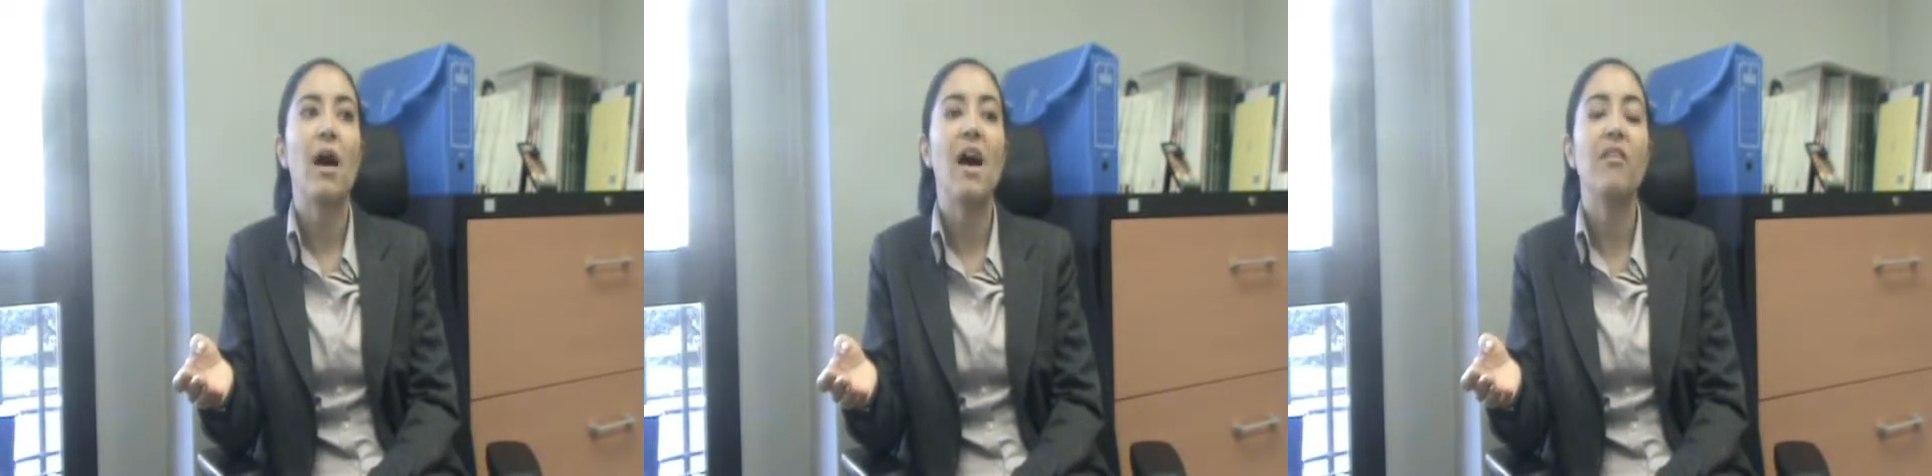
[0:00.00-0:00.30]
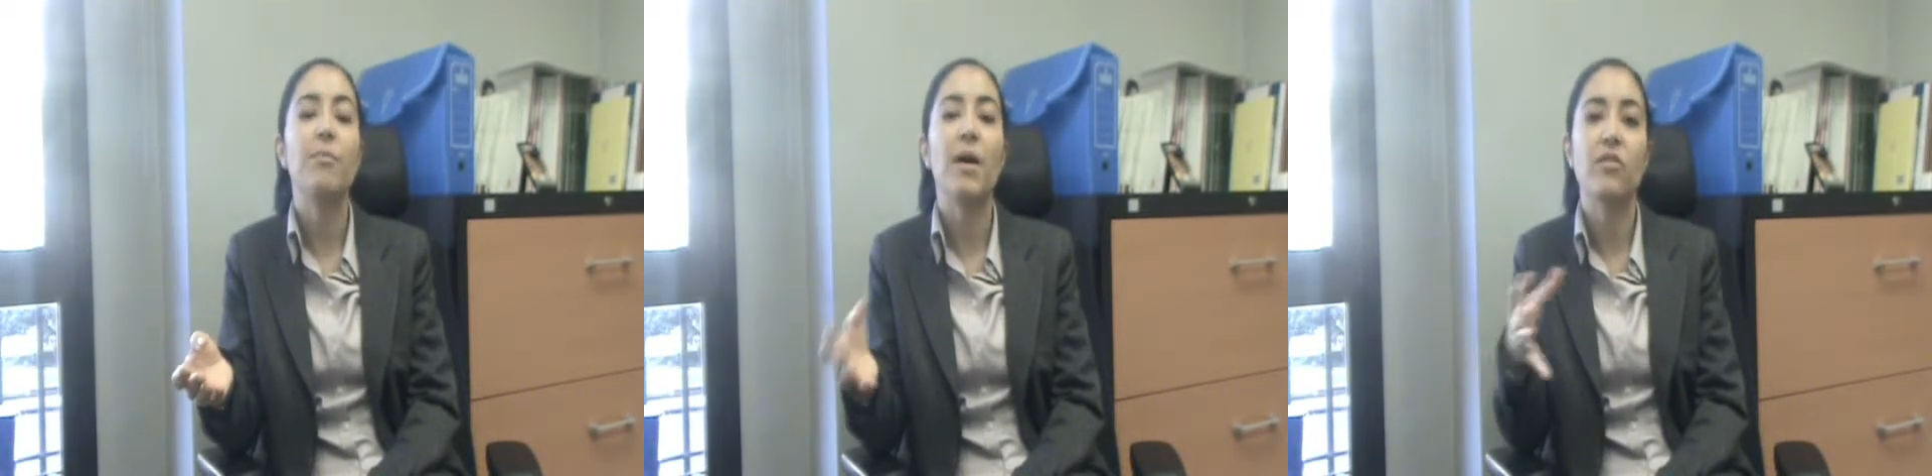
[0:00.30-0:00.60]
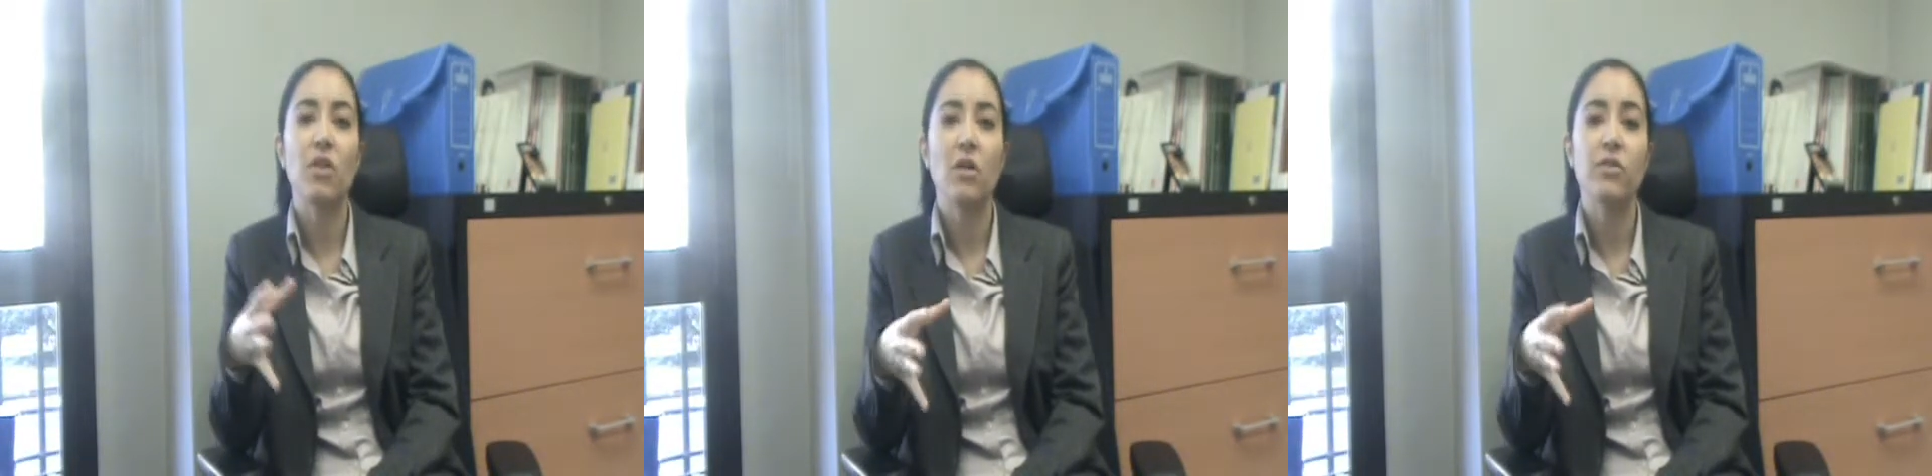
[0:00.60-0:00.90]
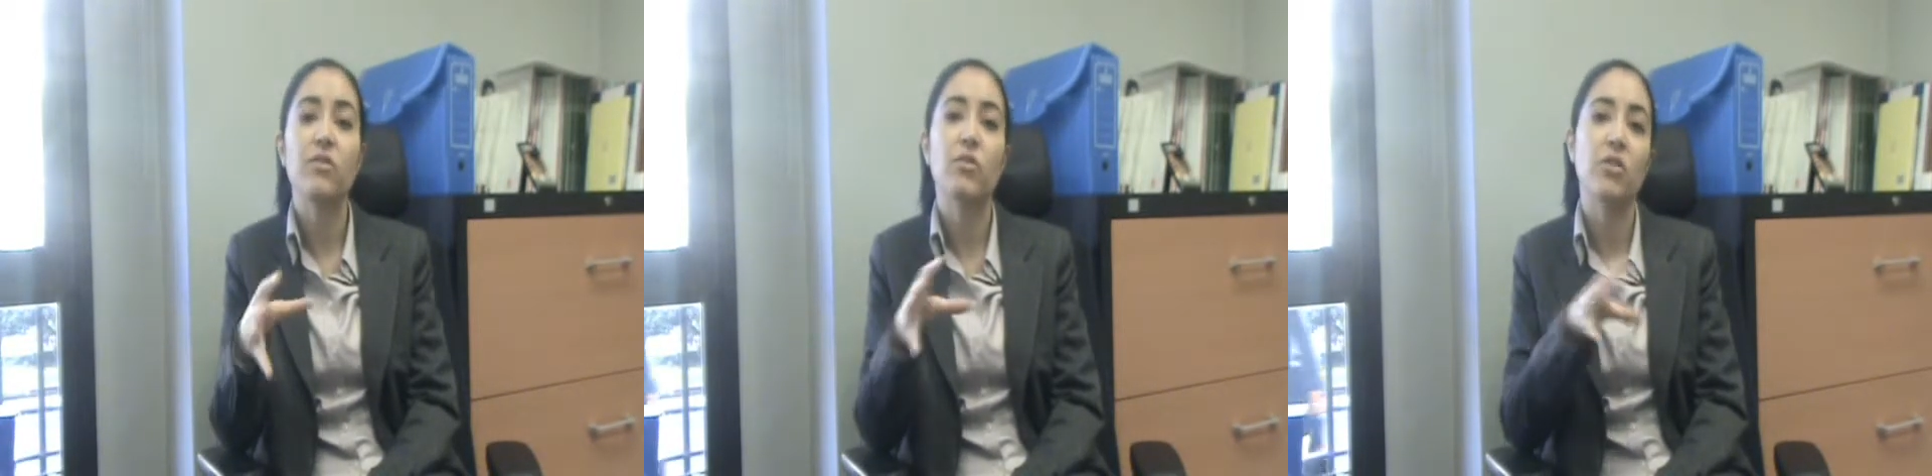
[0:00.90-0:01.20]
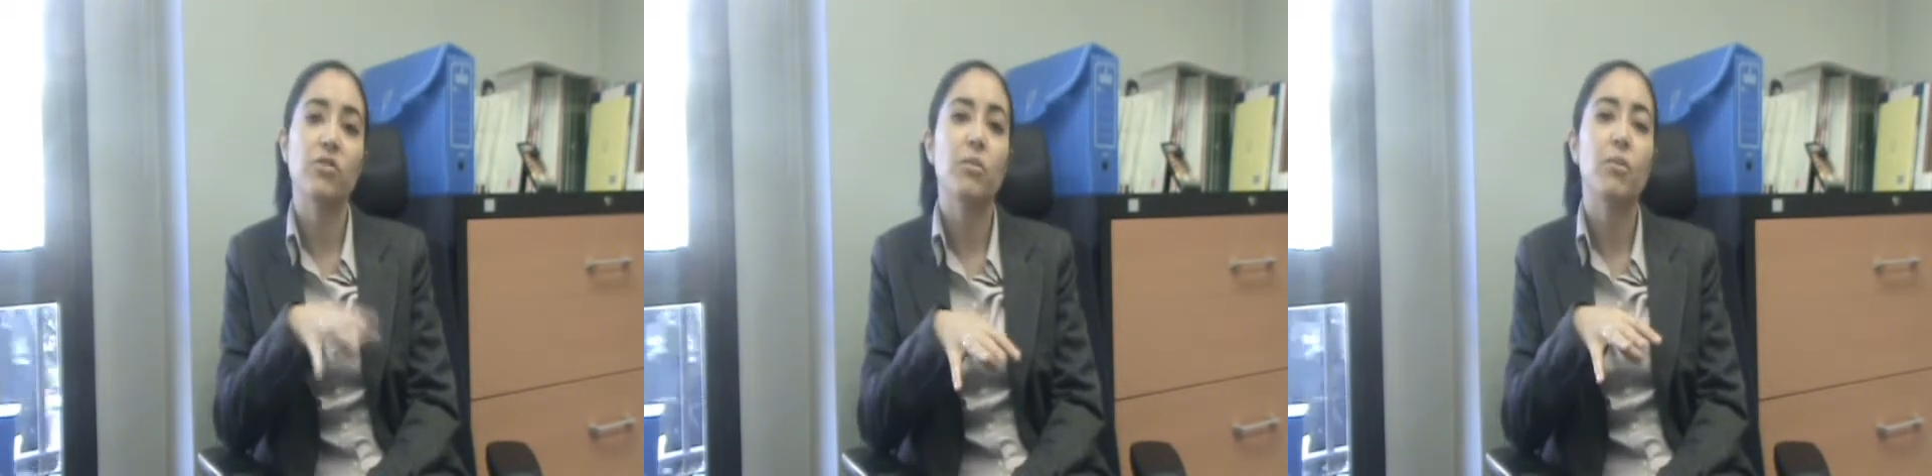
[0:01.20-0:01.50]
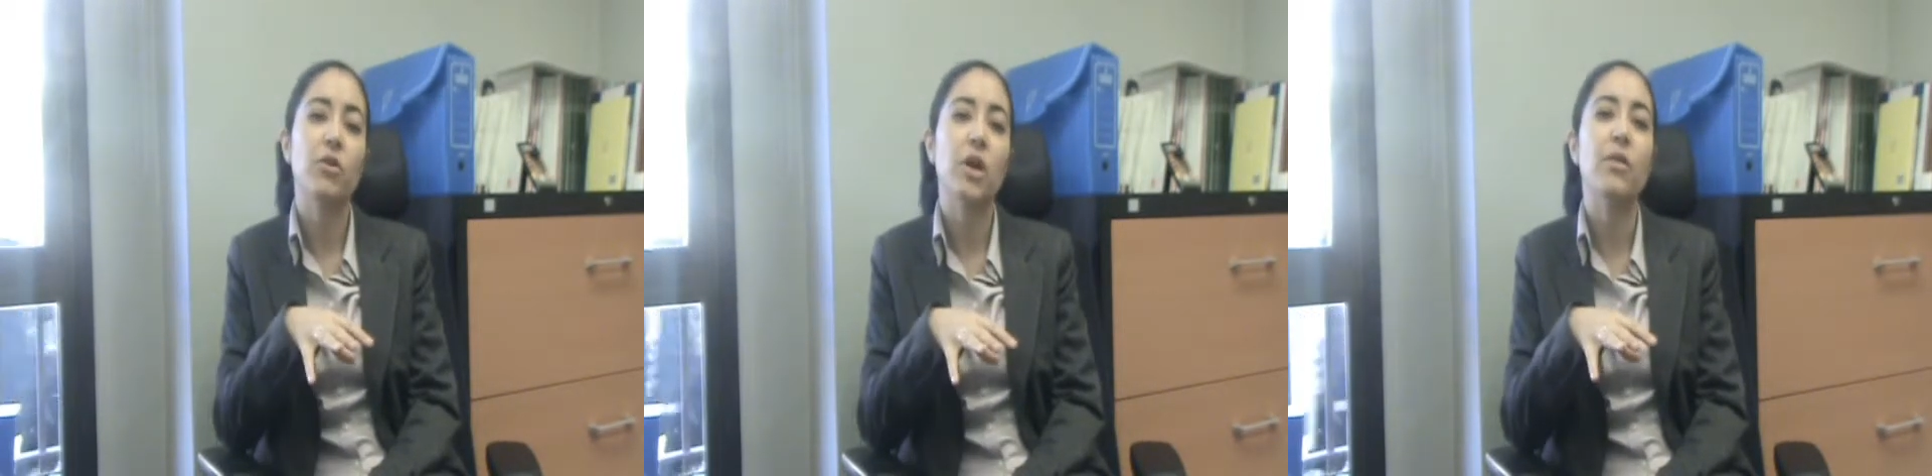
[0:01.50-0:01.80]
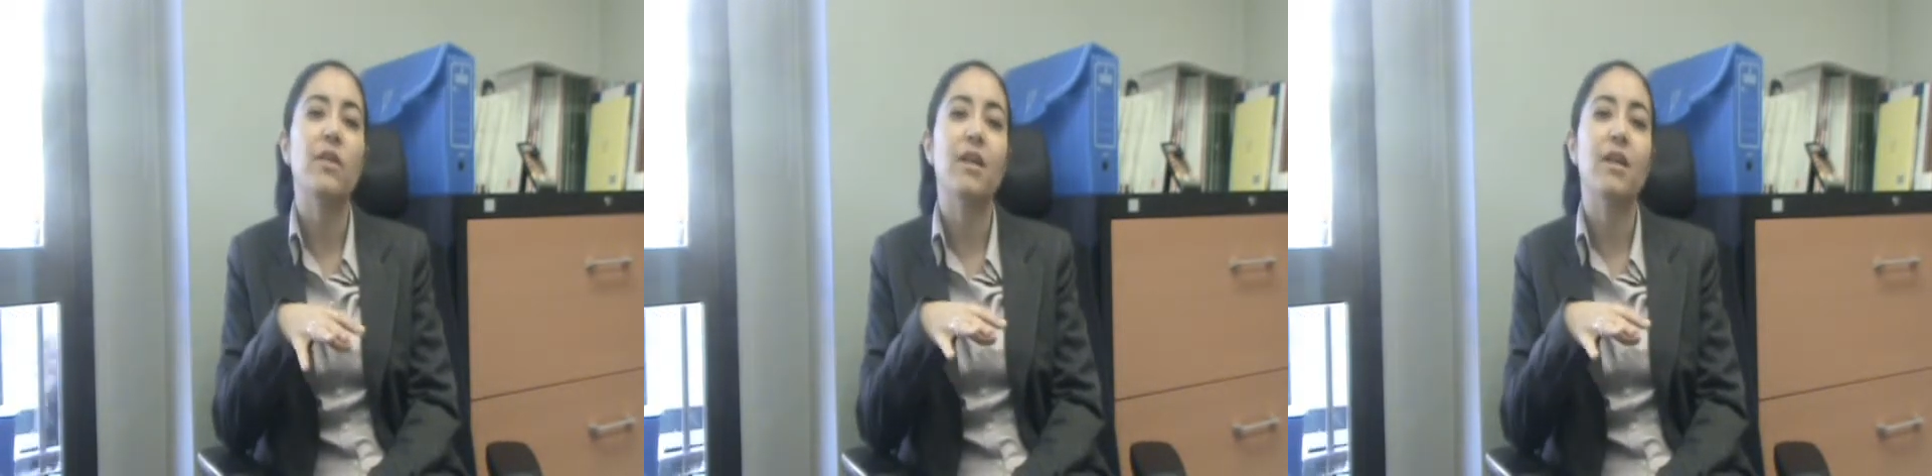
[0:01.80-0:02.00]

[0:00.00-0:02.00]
have backgrounds, educational backgrounds